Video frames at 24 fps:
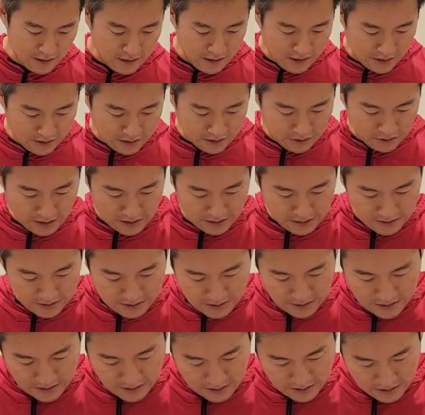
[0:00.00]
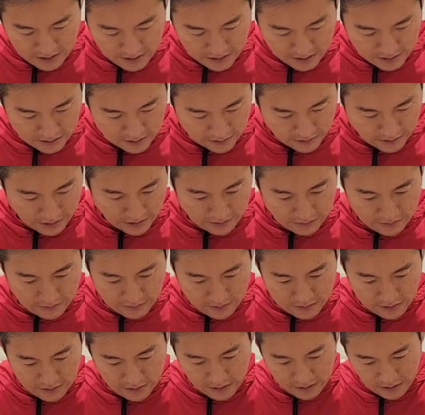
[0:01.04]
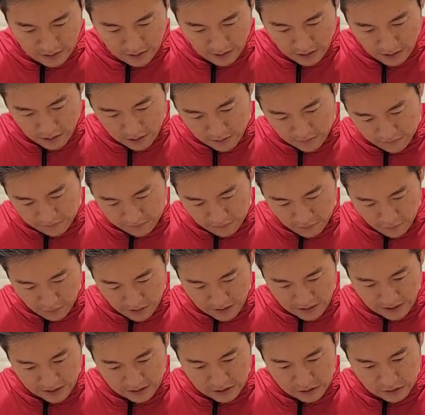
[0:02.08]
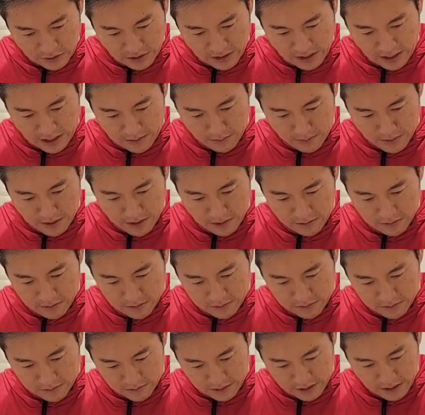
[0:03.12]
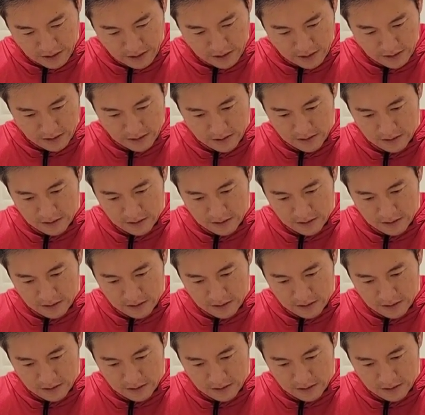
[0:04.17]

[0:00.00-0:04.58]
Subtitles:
As you can see, right, a lot of fluid actually come out, right?